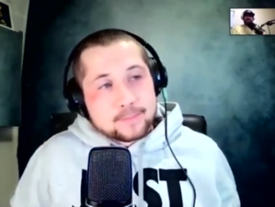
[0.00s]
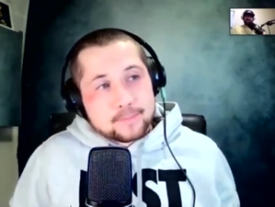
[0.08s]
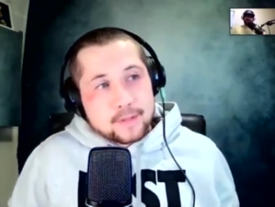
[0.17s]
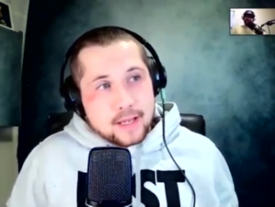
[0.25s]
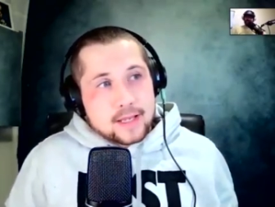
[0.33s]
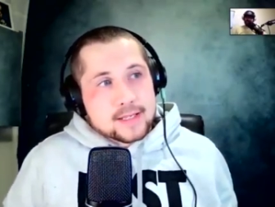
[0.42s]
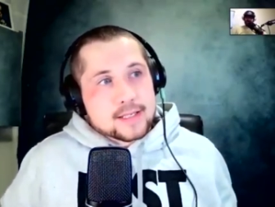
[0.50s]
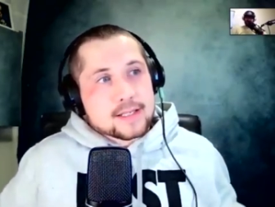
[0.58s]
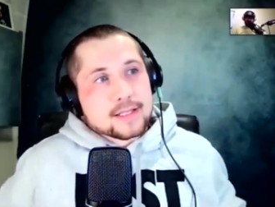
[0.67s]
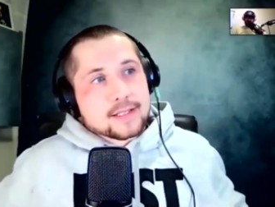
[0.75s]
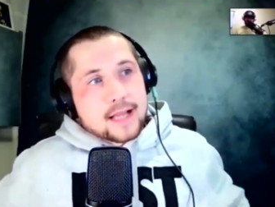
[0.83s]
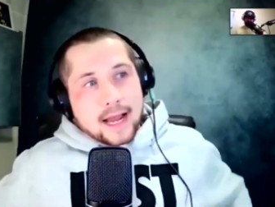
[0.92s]
Yes,
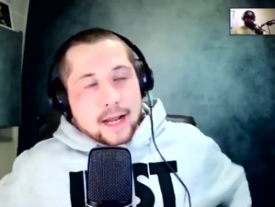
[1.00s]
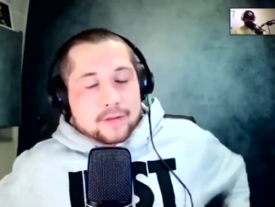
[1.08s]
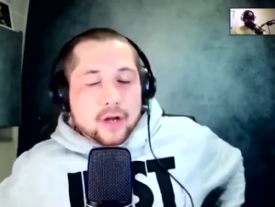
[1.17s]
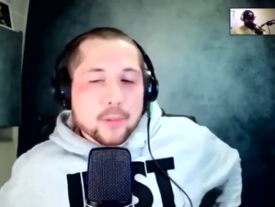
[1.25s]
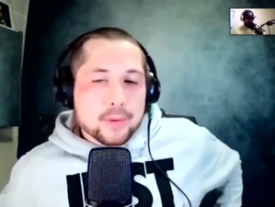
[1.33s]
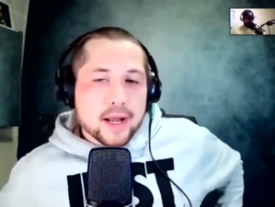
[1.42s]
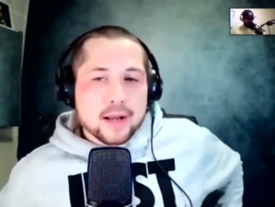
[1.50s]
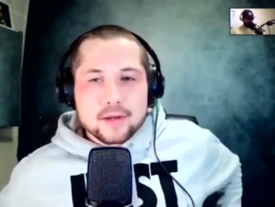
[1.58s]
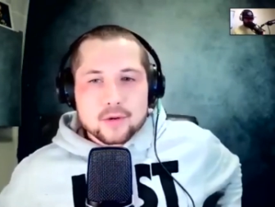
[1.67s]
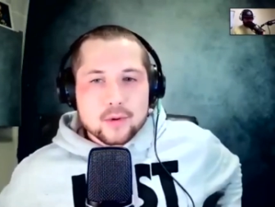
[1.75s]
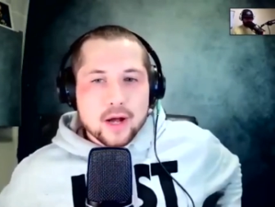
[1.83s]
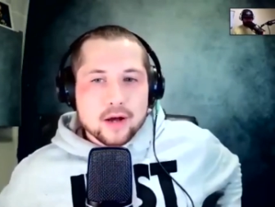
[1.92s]
and on top of that,
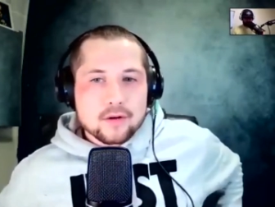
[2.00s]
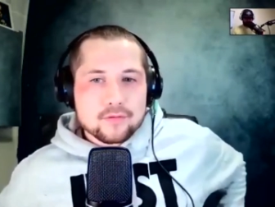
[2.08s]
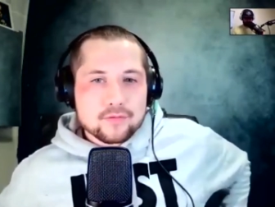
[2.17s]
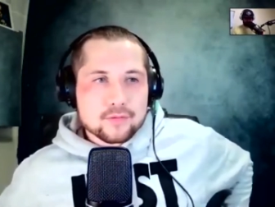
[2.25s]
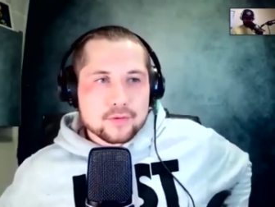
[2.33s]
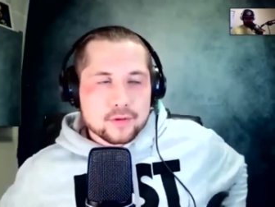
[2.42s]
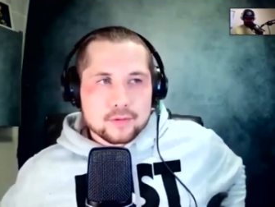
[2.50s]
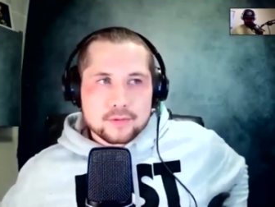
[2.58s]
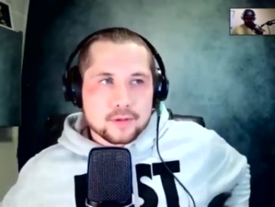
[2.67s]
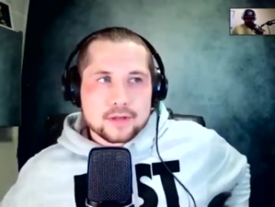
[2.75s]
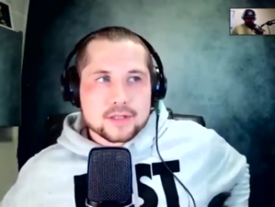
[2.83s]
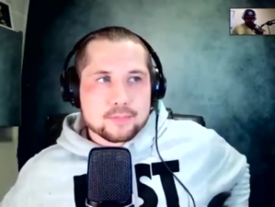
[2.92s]

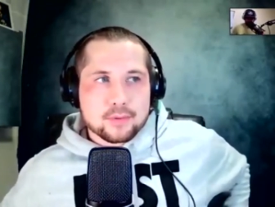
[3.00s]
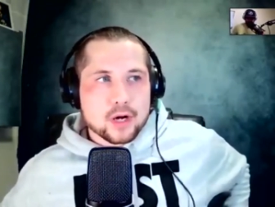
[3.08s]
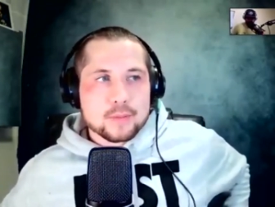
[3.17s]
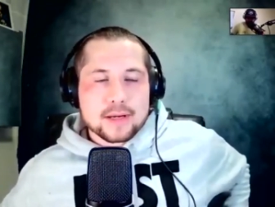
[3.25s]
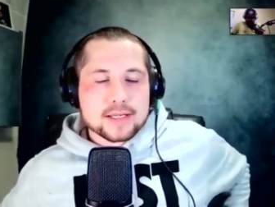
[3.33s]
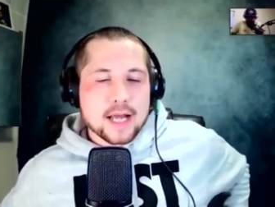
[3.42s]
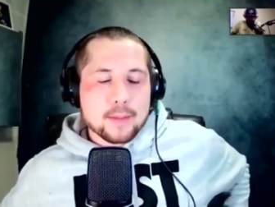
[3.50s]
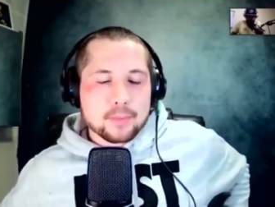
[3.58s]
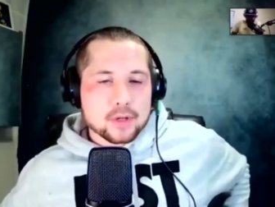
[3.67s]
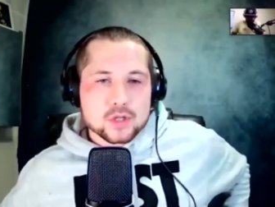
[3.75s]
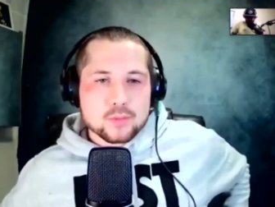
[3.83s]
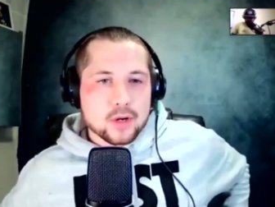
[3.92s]
he's the prime example
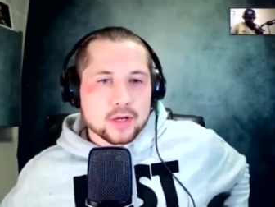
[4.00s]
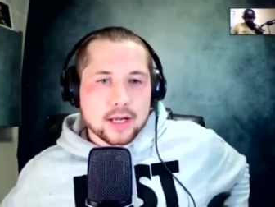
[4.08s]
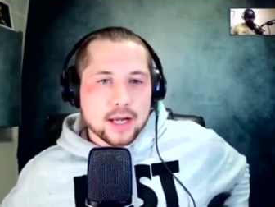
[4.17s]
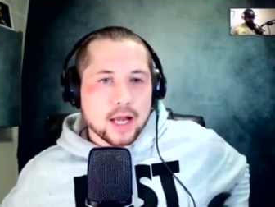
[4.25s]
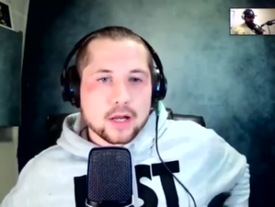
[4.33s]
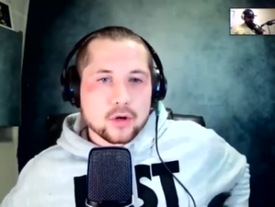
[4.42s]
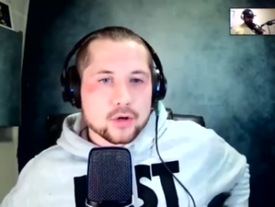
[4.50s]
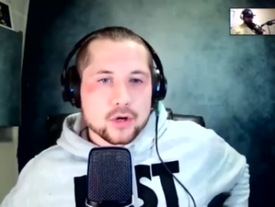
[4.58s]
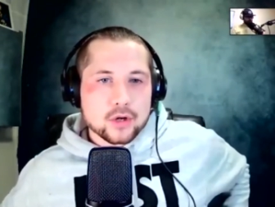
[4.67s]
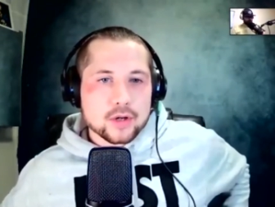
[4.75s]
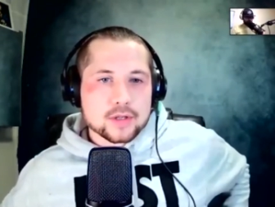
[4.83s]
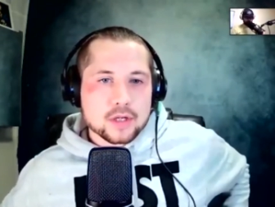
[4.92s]
of someone that can turn your
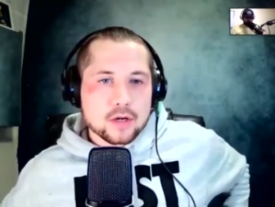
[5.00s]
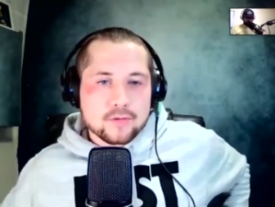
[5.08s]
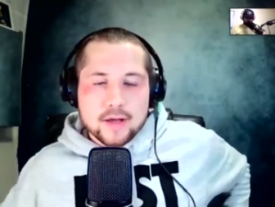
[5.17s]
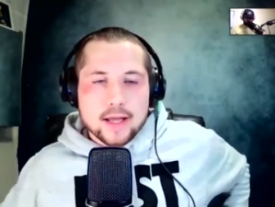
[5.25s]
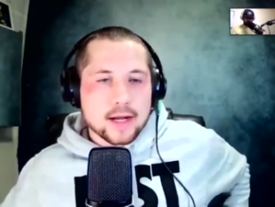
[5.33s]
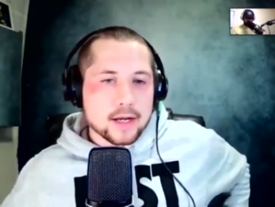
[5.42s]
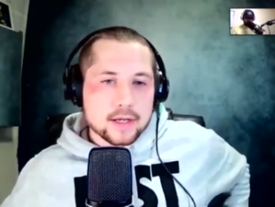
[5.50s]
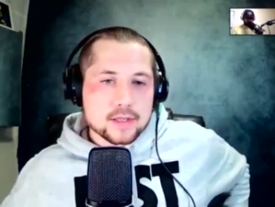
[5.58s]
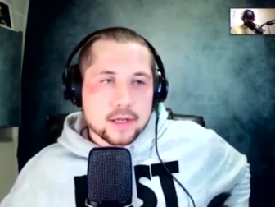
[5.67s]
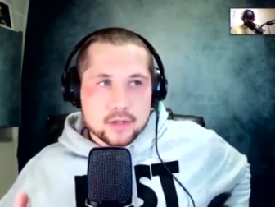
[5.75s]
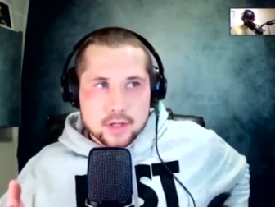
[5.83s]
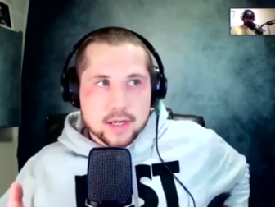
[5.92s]
lights off at any
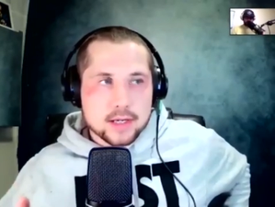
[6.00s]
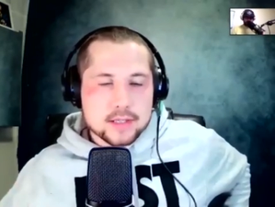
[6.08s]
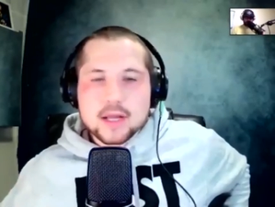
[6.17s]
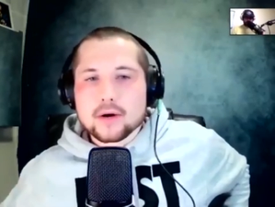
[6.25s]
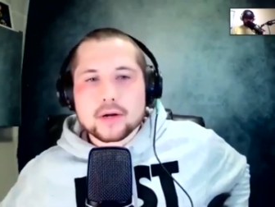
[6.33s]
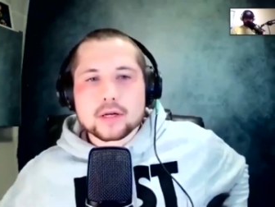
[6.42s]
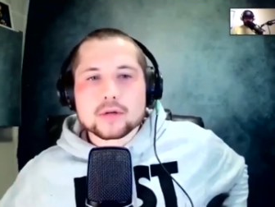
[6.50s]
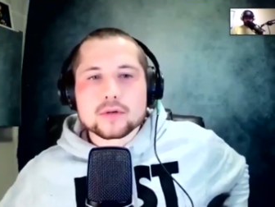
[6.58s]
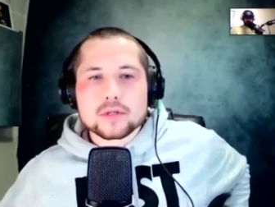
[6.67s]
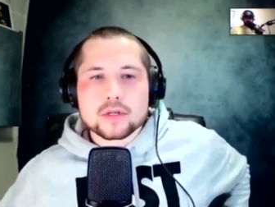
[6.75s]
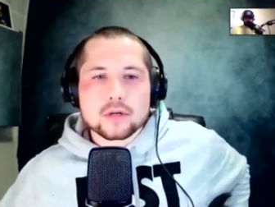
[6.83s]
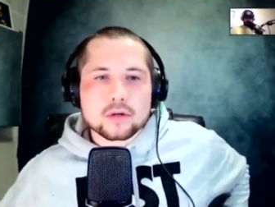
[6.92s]
stage. That is Derrick
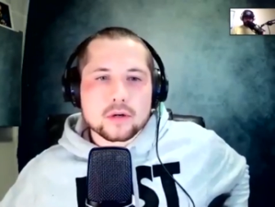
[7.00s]
Lewis. The